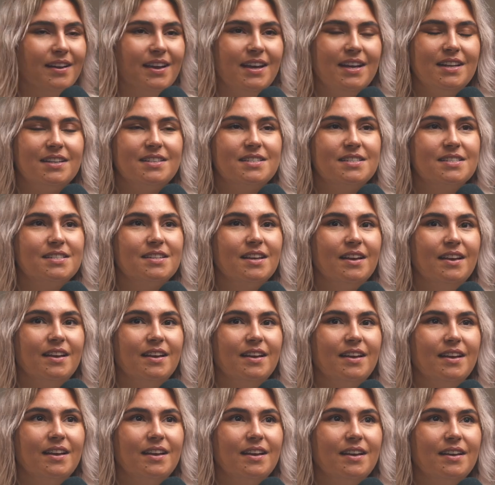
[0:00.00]
It's
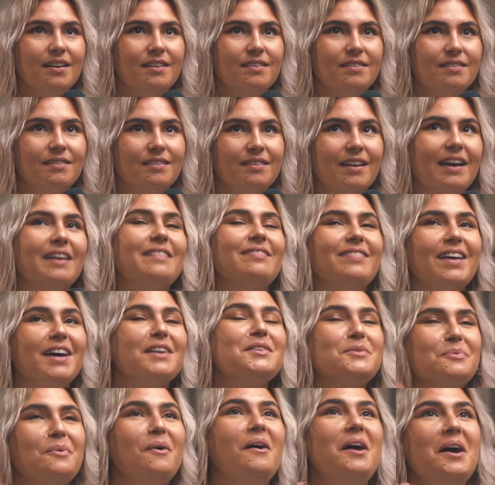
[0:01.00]
like,
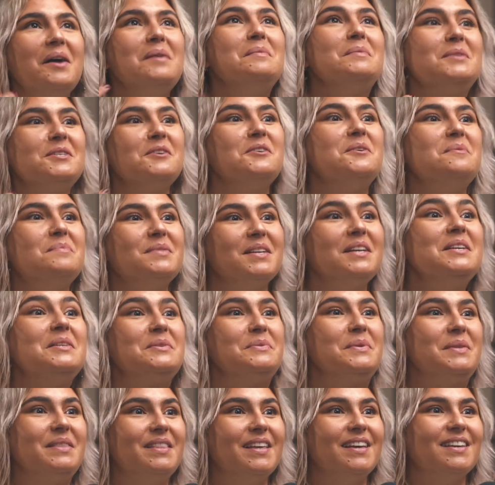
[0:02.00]
that's why I'm so obsessed
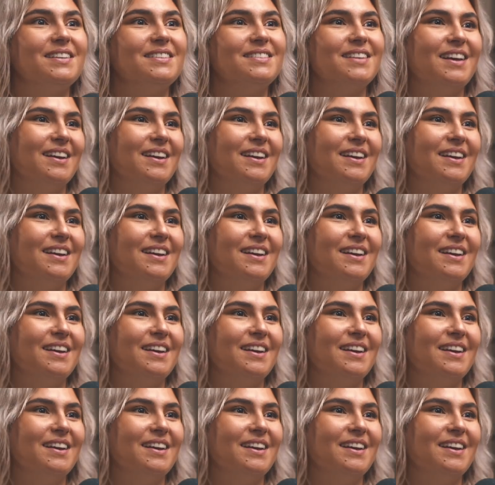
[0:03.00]
with this.